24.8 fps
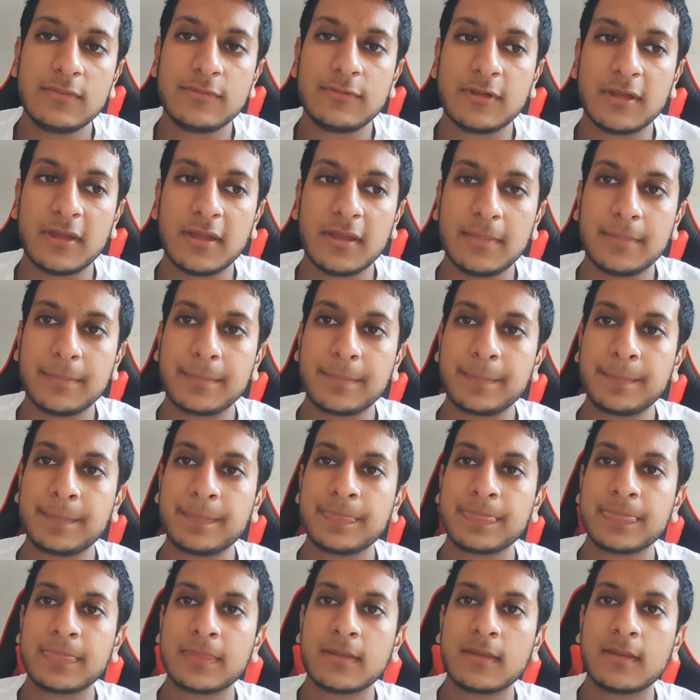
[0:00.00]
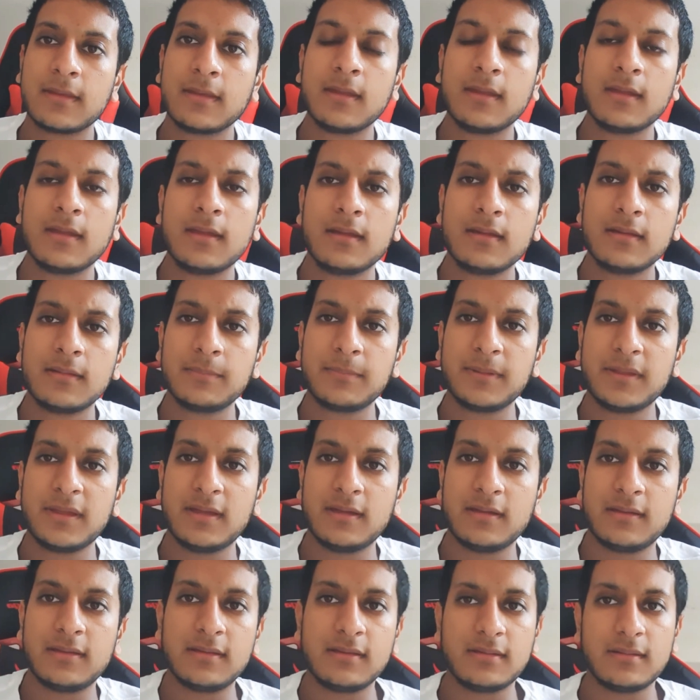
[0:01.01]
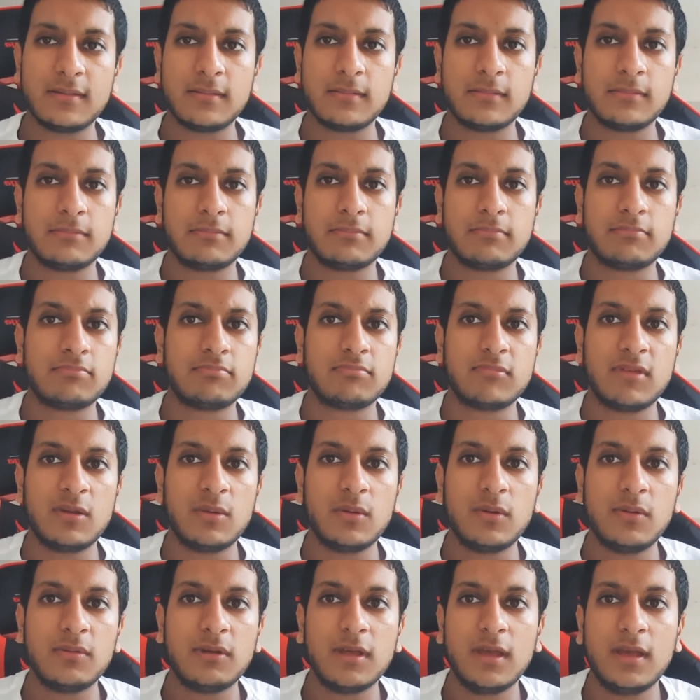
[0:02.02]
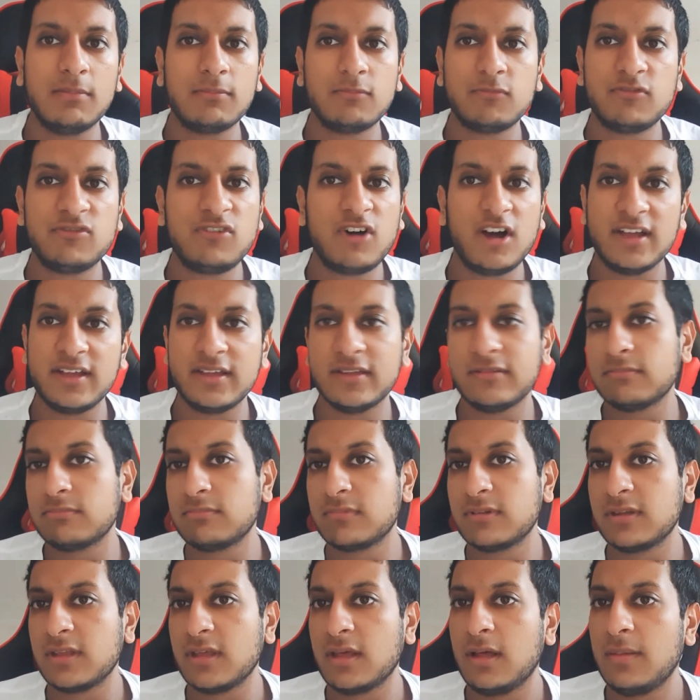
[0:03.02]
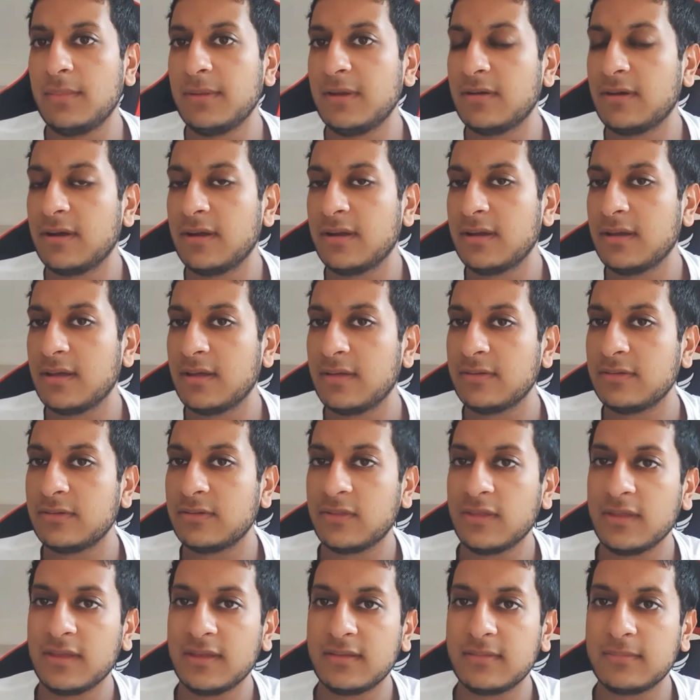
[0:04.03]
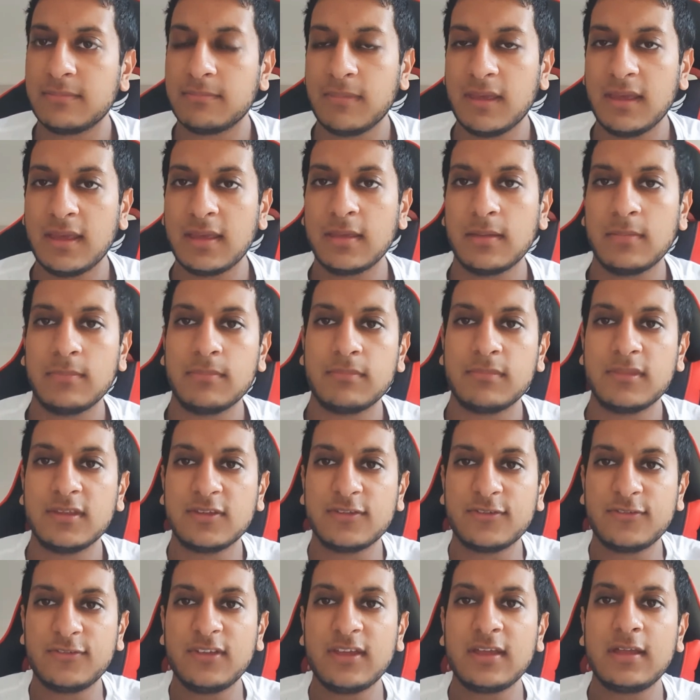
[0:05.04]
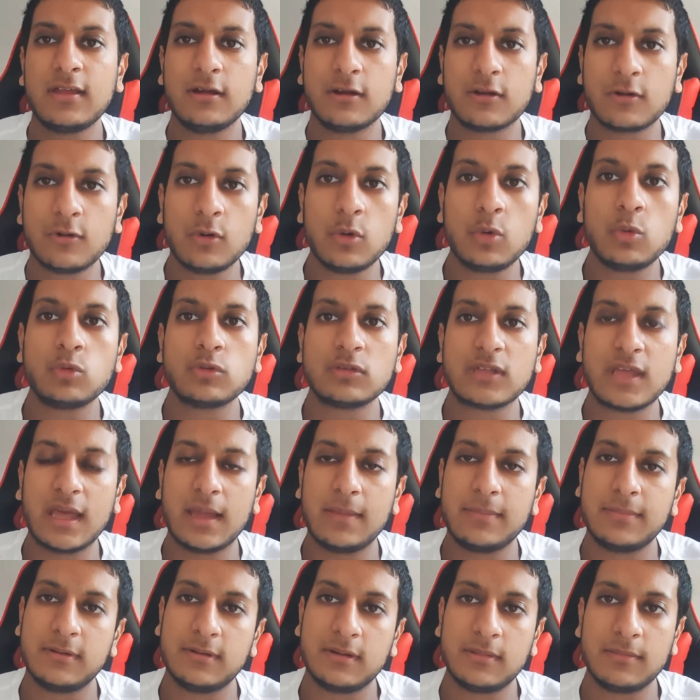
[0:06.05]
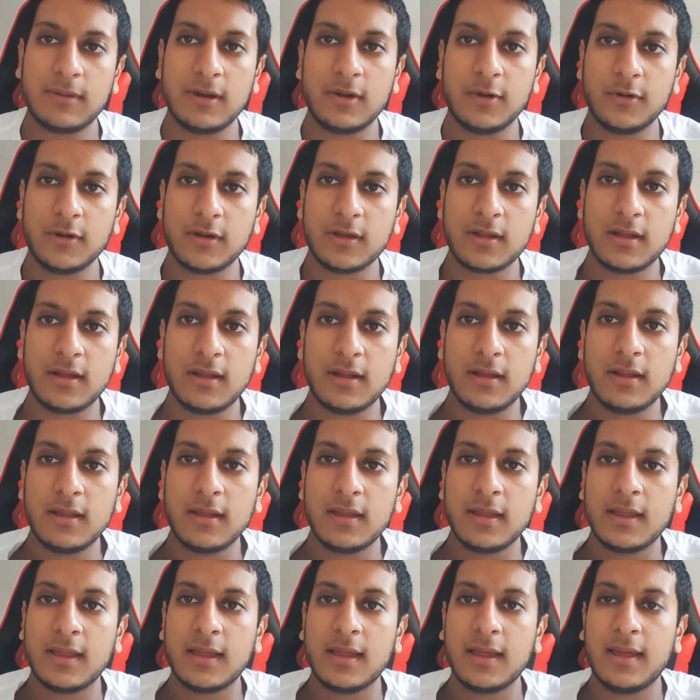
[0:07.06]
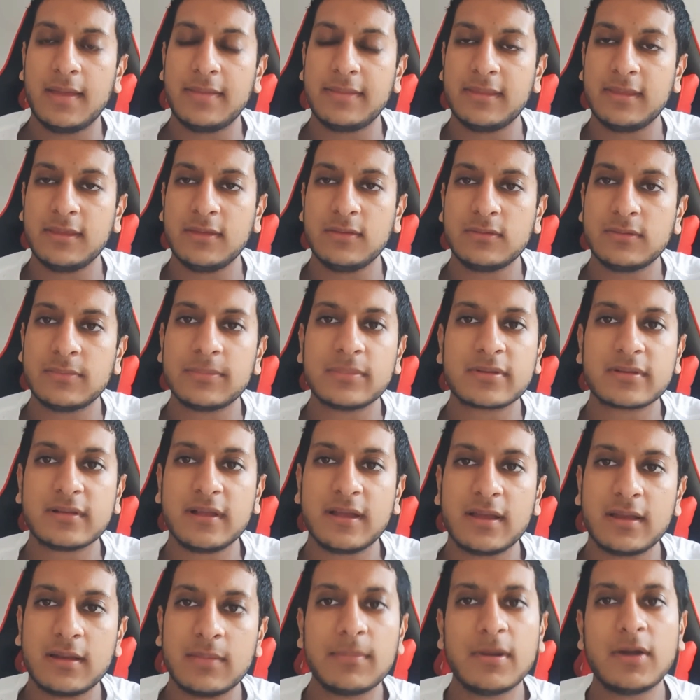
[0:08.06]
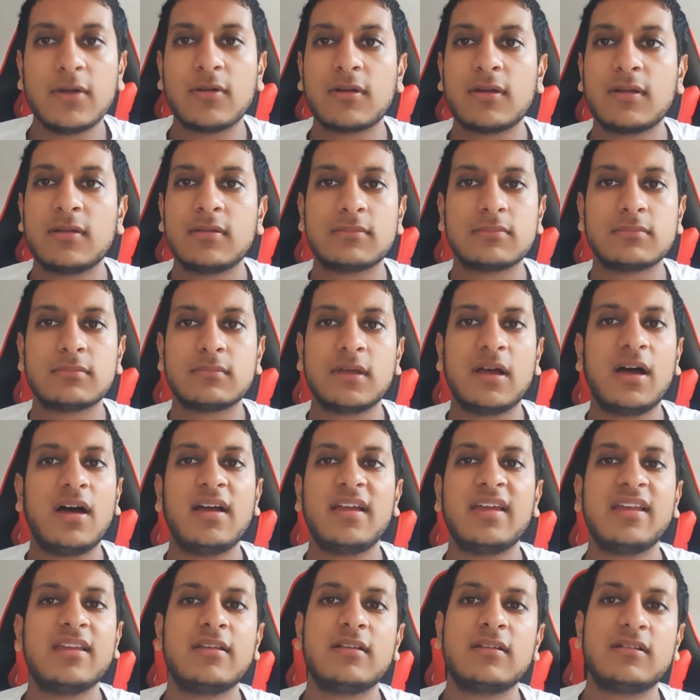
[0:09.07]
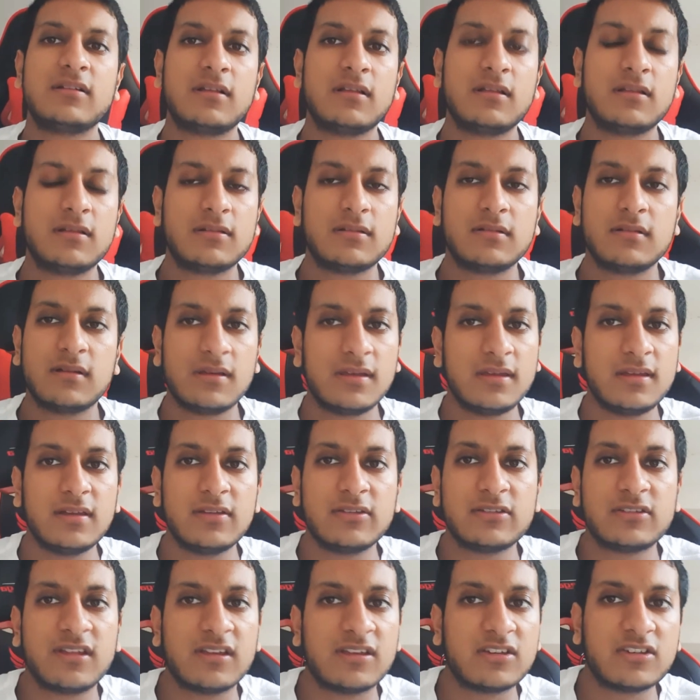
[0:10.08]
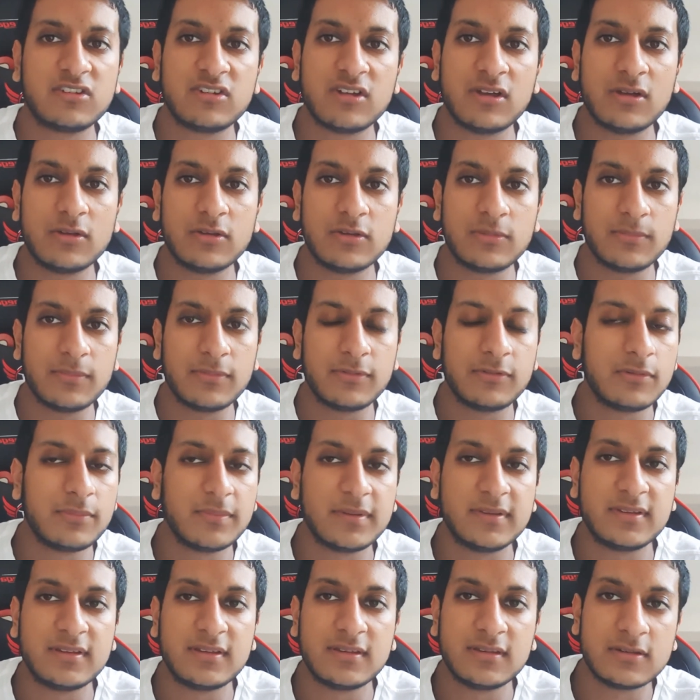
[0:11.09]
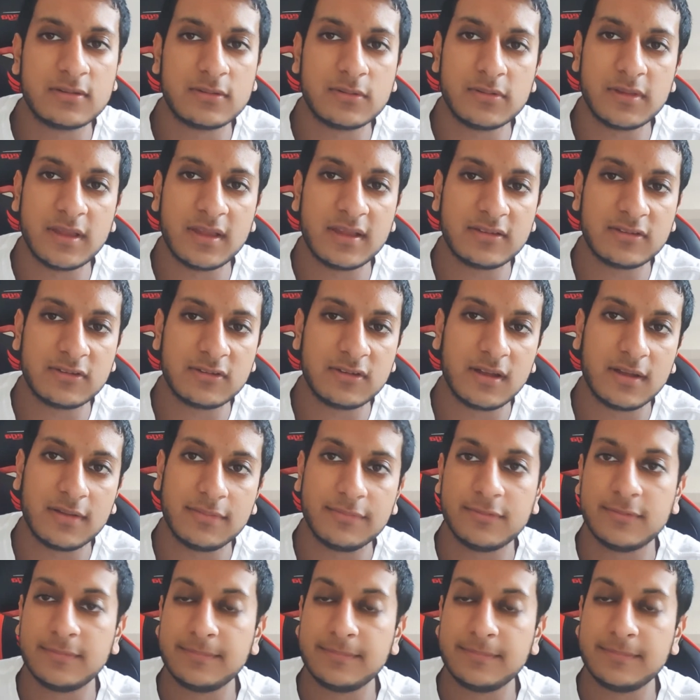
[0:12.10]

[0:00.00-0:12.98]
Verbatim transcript: for him. But they won't let him fight in the army right now, so they make him this figure called Captain America, and they use him as like an American idol. He does like shows and performances and all that stuff